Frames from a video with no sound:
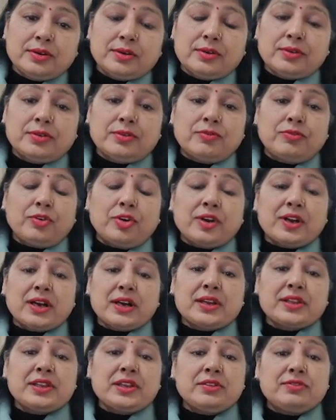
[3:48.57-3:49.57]
What are
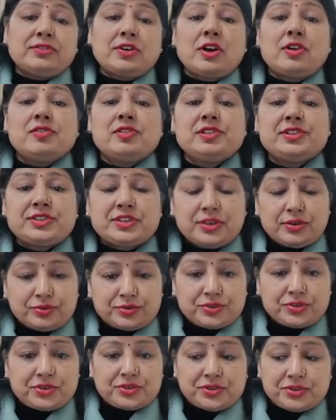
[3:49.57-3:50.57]
the vowel
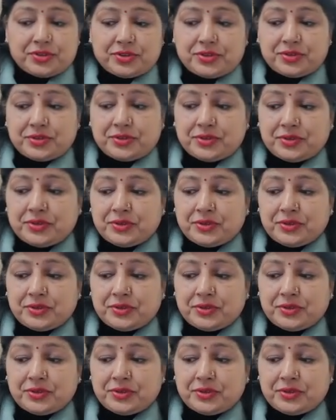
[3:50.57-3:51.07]
sounds?